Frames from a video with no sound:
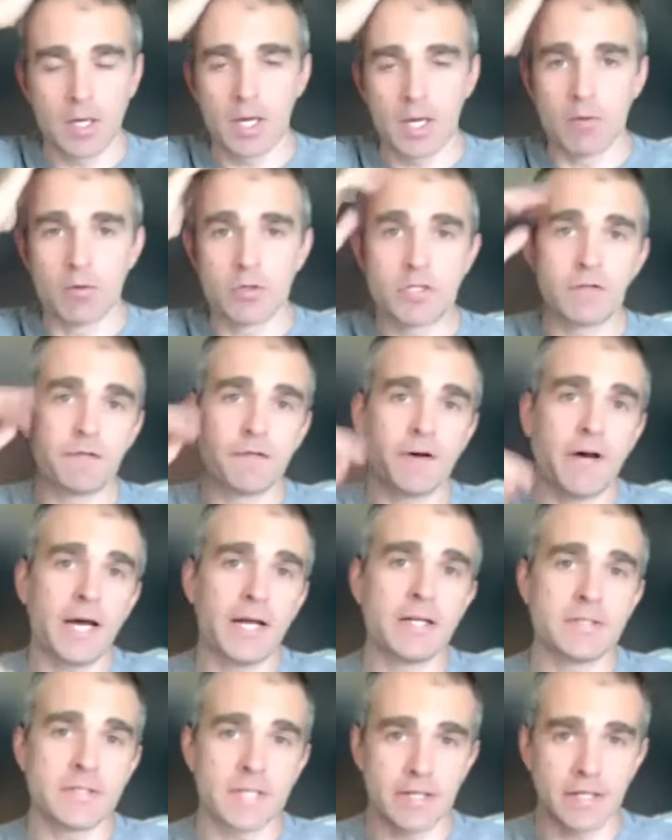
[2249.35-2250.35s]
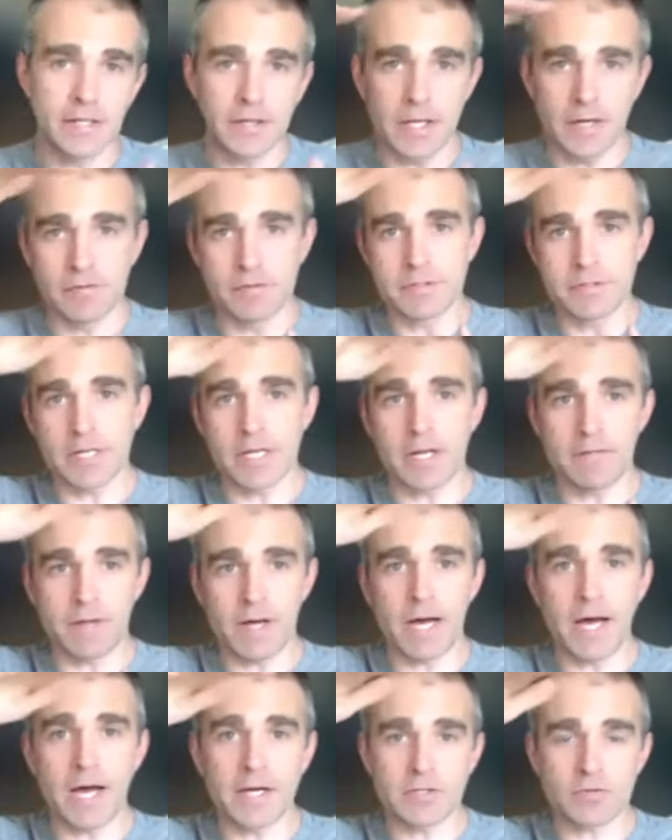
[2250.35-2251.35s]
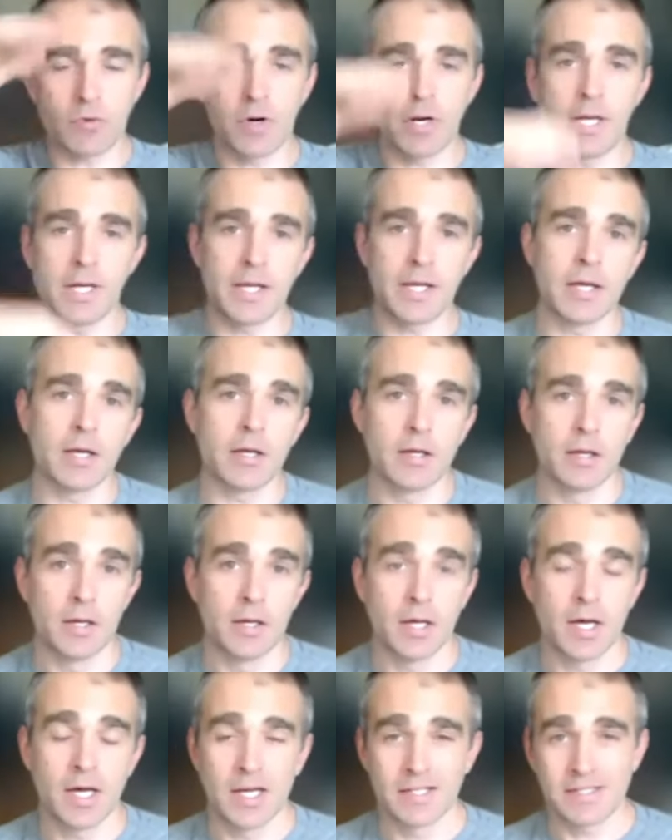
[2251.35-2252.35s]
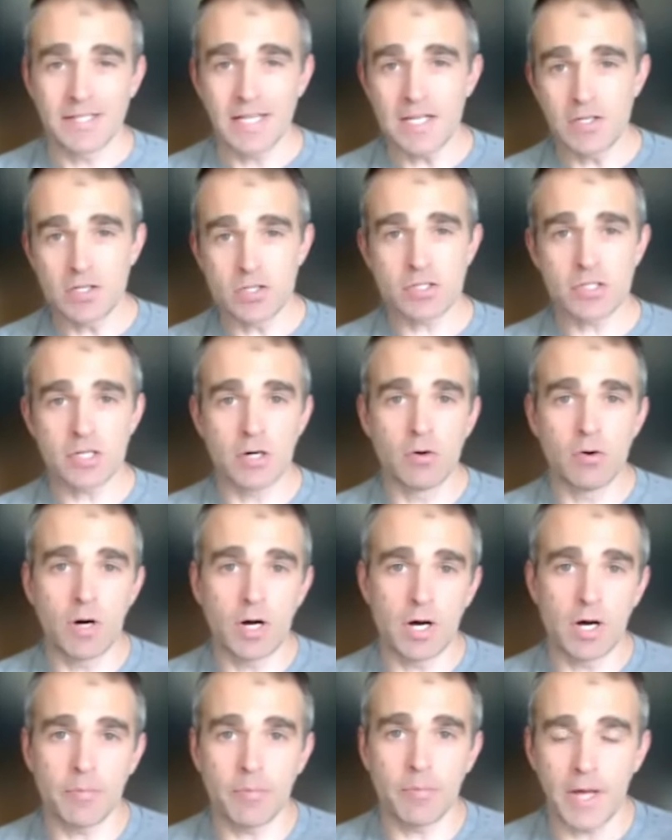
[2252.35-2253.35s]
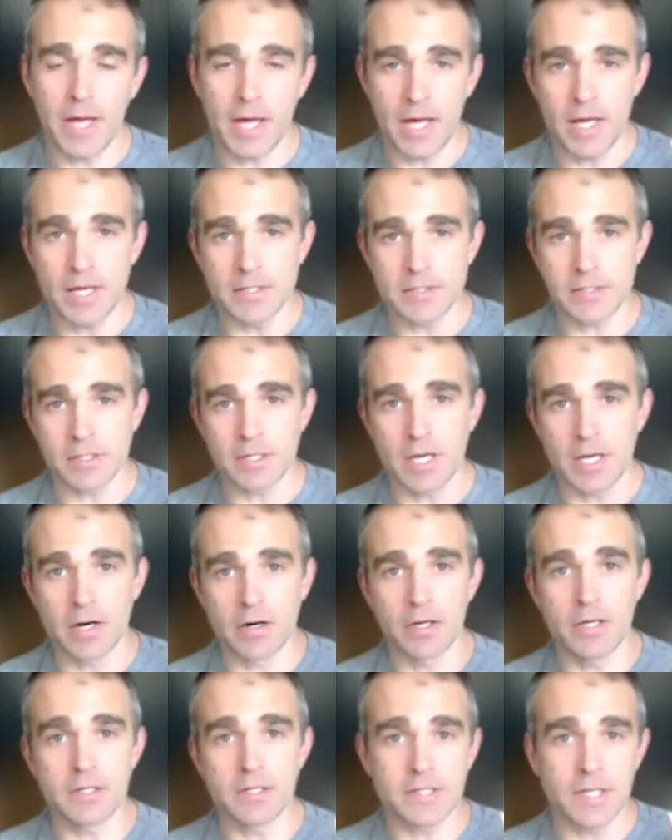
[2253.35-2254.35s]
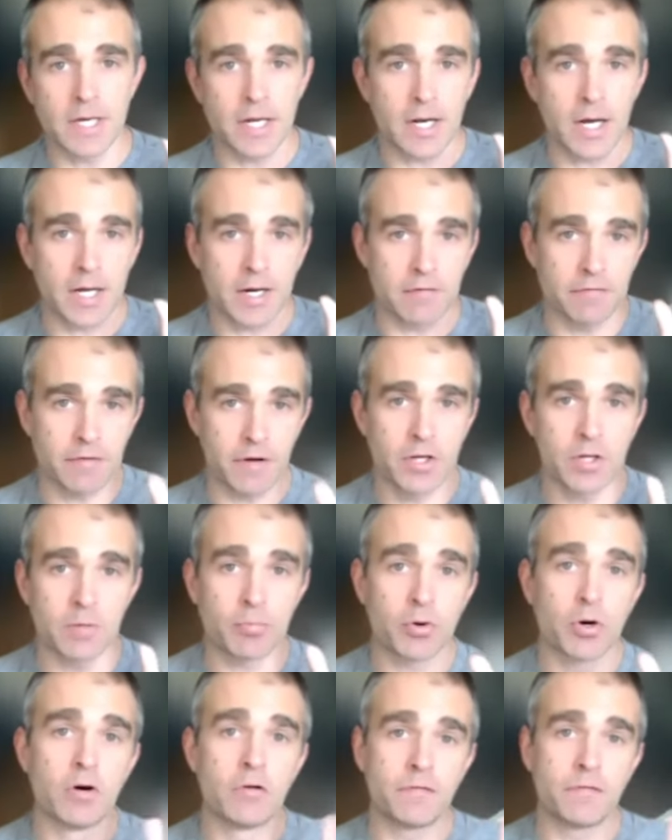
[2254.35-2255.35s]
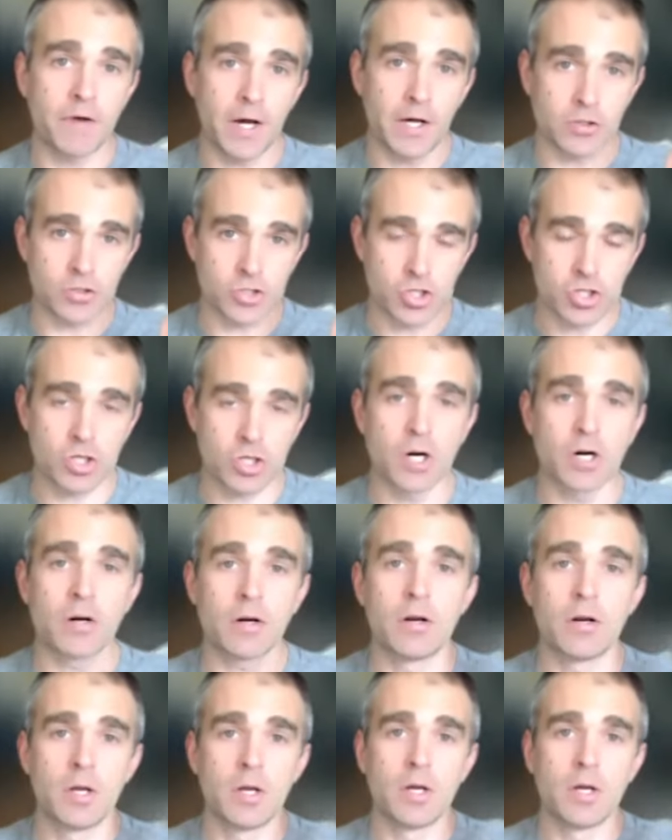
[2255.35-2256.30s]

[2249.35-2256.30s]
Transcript: And what you find is that the levels that have the highest ranking tend to show up as areas that on a volume profile chart